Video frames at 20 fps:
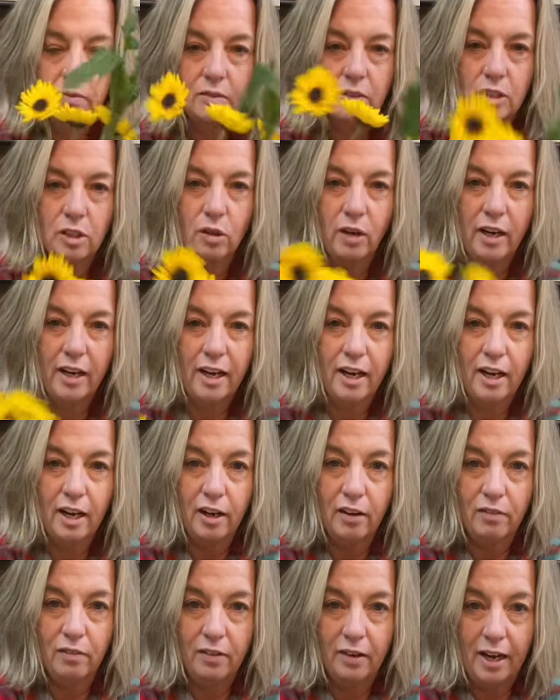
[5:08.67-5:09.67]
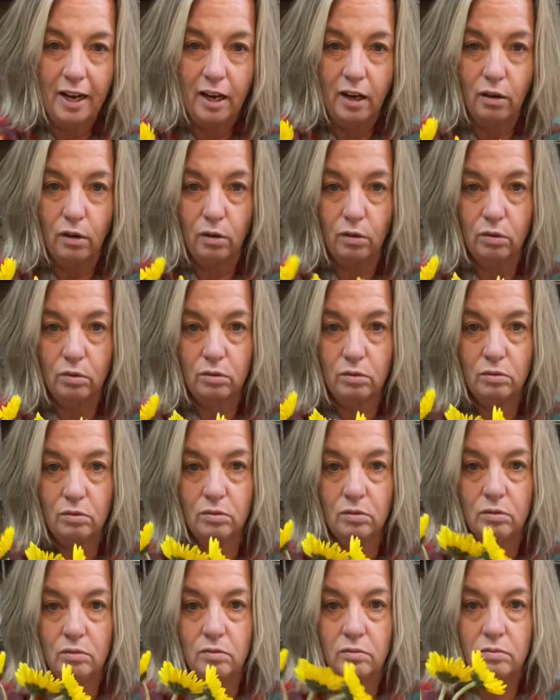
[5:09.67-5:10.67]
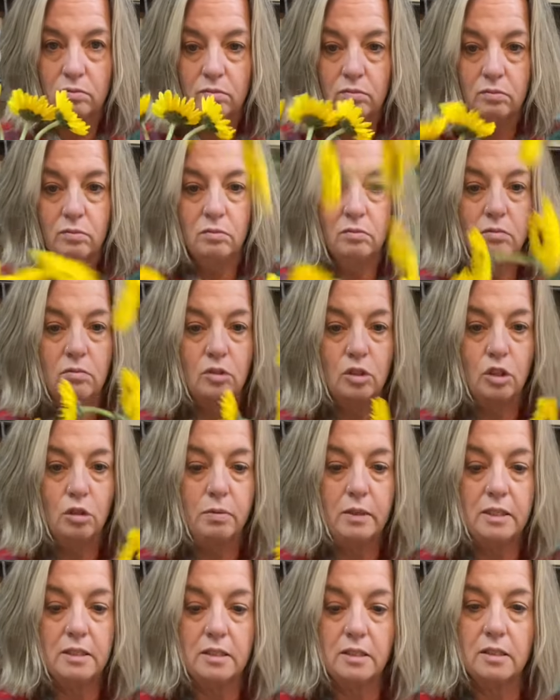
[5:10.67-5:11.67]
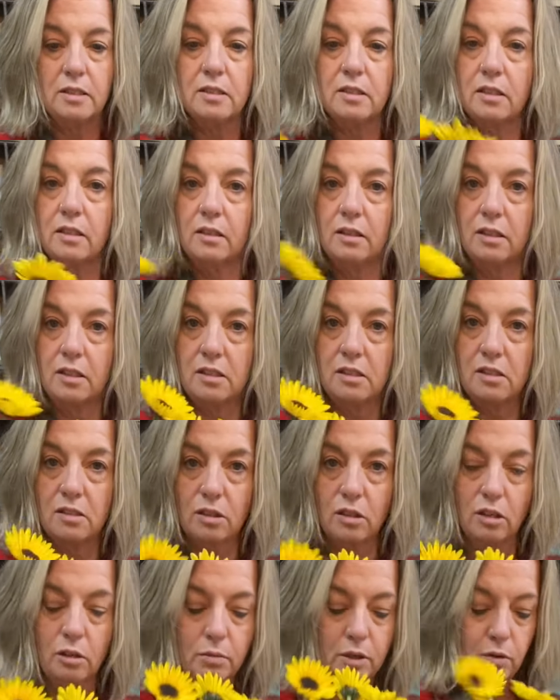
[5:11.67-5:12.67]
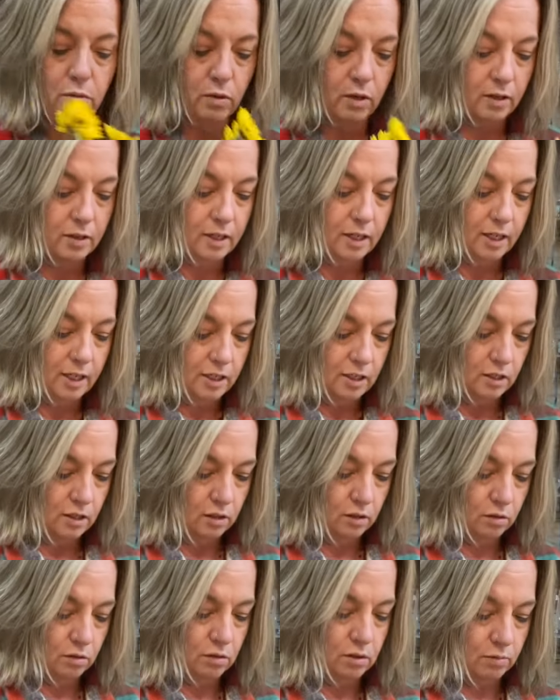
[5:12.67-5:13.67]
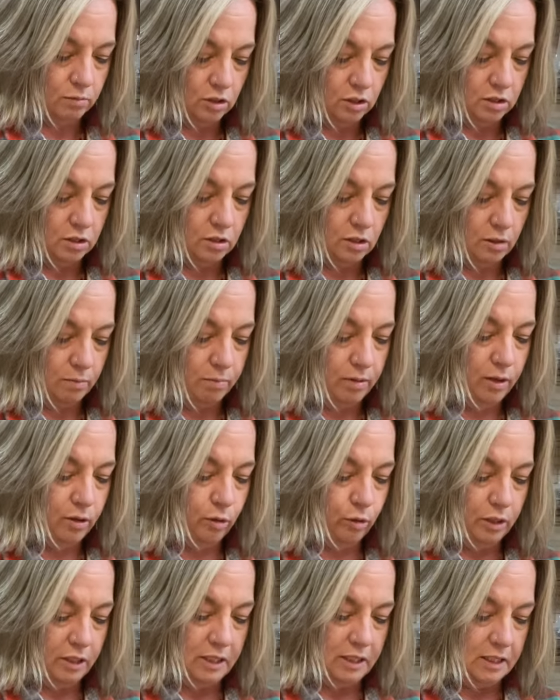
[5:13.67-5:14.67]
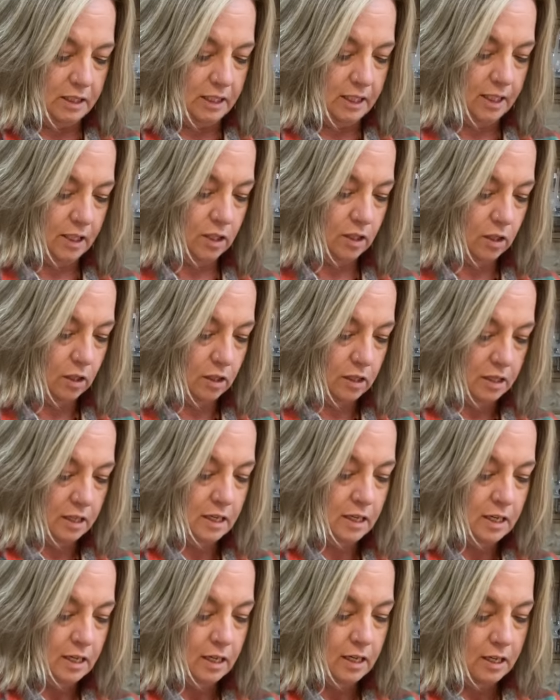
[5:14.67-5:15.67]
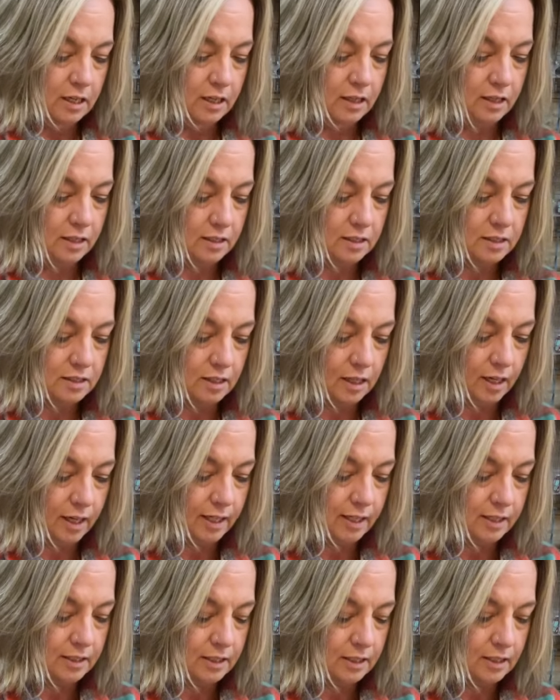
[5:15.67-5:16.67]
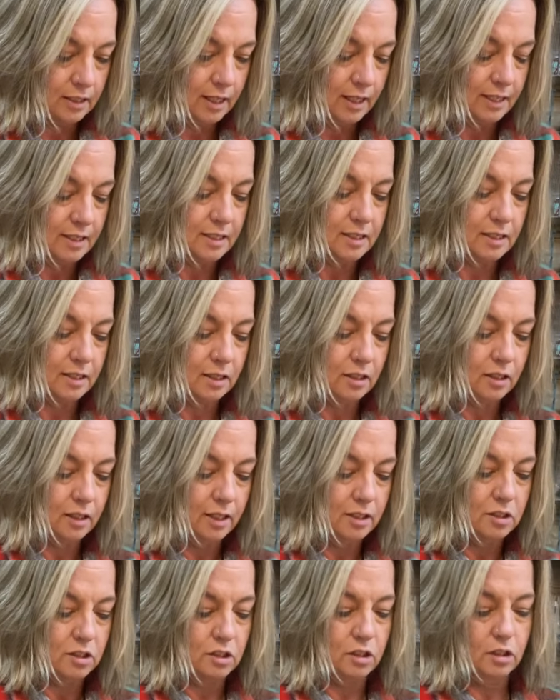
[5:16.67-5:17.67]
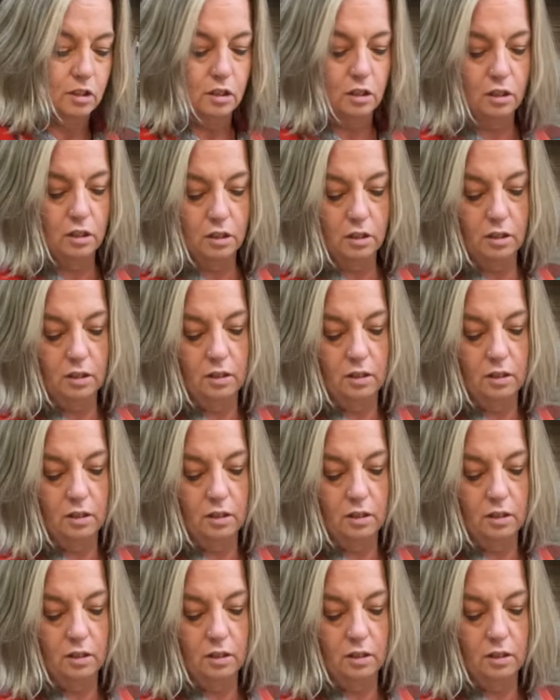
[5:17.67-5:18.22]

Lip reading: So I have now 2 pieces. This is going to be one that I use. I'm just going to poke it here on this side as a nice cluster.